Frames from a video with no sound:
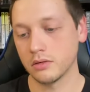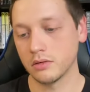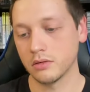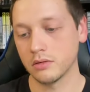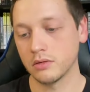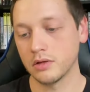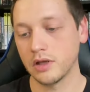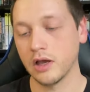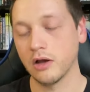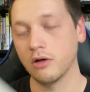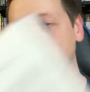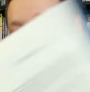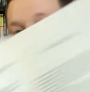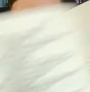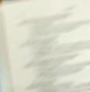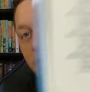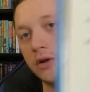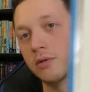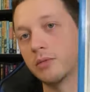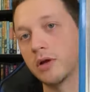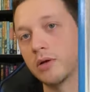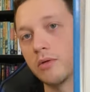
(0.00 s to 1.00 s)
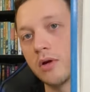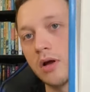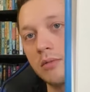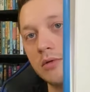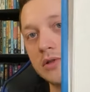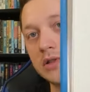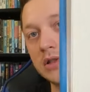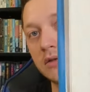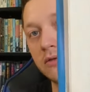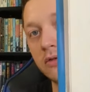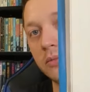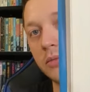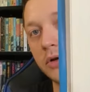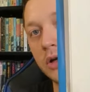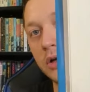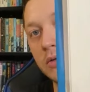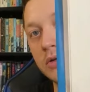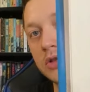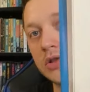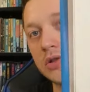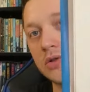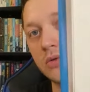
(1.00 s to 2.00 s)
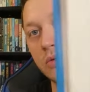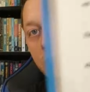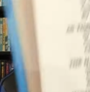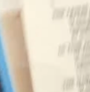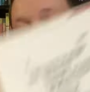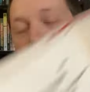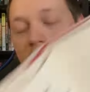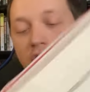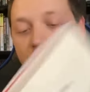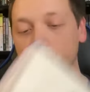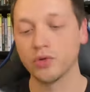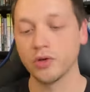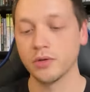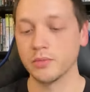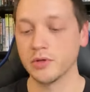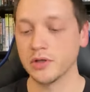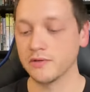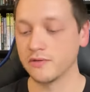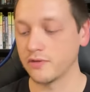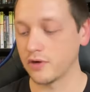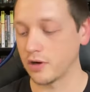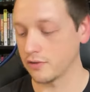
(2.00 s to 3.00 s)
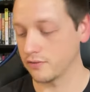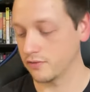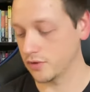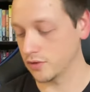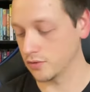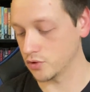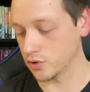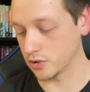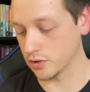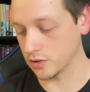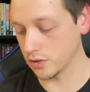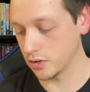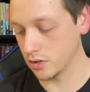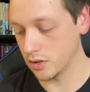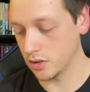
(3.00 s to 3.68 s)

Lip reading: Yeah, Homefaring by Robert Silverberg, which is a really trippy, far future